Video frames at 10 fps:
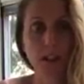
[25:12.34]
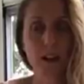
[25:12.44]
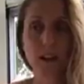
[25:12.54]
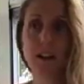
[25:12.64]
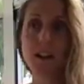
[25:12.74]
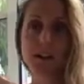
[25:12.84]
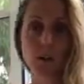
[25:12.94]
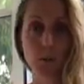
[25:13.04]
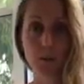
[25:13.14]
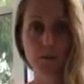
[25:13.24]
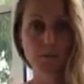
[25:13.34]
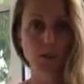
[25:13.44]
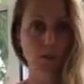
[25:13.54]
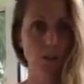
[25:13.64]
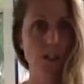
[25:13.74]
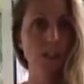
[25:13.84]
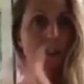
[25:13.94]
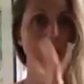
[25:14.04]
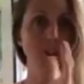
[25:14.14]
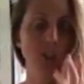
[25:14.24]
here. And so I went from story
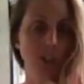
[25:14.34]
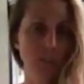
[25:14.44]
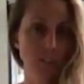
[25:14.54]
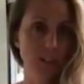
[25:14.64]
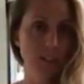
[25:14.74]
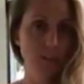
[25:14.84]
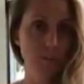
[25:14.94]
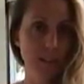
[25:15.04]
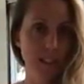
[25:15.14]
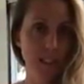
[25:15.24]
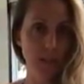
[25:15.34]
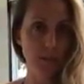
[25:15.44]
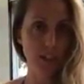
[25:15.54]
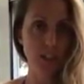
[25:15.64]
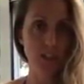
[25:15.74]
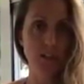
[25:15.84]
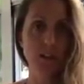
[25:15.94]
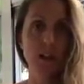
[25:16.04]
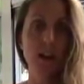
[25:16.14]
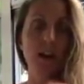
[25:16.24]
to shift in your
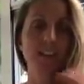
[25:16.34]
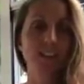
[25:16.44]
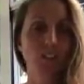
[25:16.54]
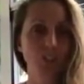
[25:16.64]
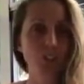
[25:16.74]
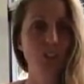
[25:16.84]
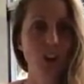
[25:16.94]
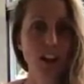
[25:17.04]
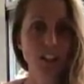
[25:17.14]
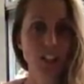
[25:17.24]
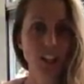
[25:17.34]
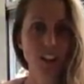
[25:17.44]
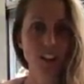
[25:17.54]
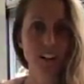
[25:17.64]
perception to strategy,